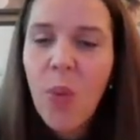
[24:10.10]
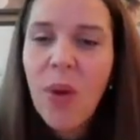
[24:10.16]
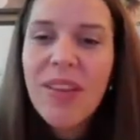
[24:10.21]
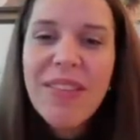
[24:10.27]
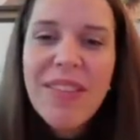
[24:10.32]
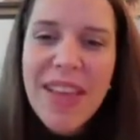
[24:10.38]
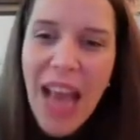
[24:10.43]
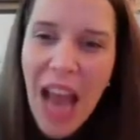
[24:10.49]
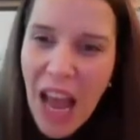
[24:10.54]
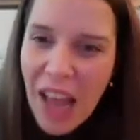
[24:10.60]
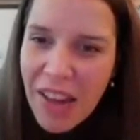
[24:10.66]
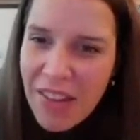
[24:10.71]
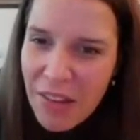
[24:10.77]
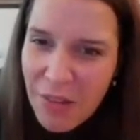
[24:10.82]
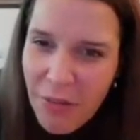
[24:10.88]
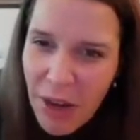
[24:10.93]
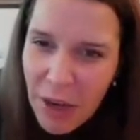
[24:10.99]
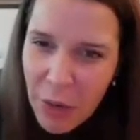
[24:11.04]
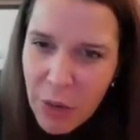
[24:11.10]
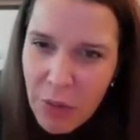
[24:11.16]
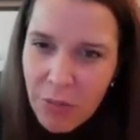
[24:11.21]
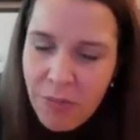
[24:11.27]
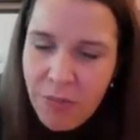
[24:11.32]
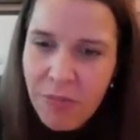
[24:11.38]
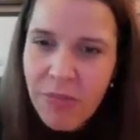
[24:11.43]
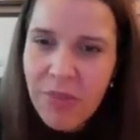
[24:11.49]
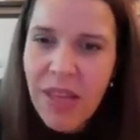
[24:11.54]
What's the added
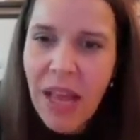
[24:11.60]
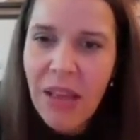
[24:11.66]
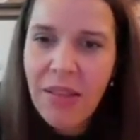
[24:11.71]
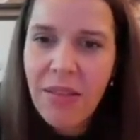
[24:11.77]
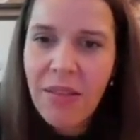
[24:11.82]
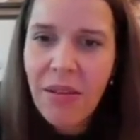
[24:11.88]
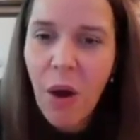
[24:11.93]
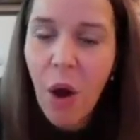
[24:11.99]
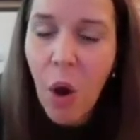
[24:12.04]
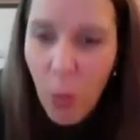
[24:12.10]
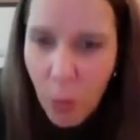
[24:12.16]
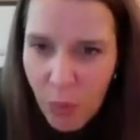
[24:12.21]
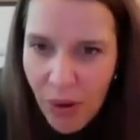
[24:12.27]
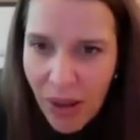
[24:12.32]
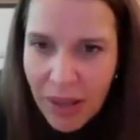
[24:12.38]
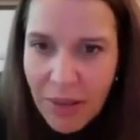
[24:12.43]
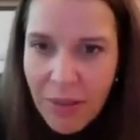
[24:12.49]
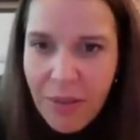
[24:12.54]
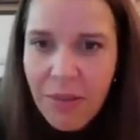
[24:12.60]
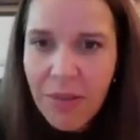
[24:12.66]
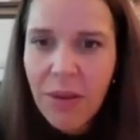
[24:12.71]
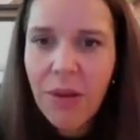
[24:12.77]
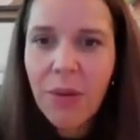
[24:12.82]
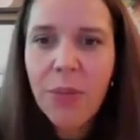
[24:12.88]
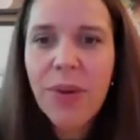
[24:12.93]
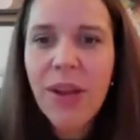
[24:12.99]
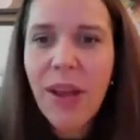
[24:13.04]
value that our
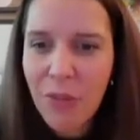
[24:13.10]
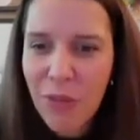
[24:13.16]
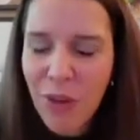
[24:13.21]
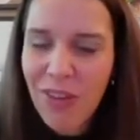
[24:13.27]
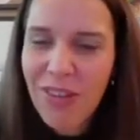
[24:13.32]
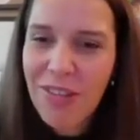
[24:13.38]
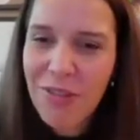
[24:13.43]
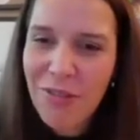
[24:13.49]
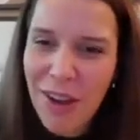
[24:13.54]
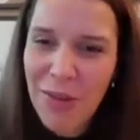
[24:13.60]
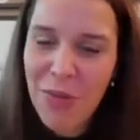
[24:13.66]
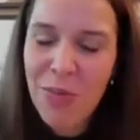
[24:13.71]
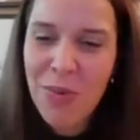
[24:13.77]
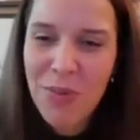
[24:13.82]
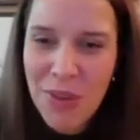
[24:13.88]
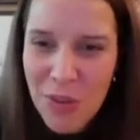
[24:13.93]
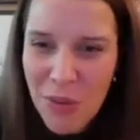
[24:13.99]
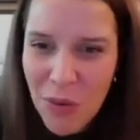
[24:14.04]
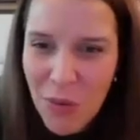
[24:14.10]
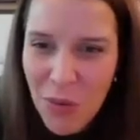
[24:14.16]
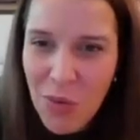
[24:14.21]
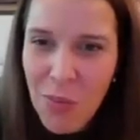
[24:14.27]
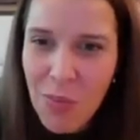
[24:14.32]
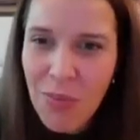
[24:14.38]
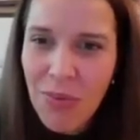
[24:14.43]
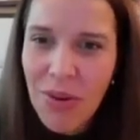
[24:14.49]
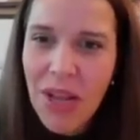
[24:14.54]
brands, and we have certified within the
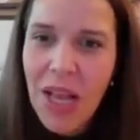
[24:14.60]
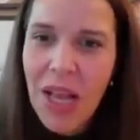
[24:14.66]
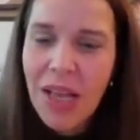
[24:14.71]
group,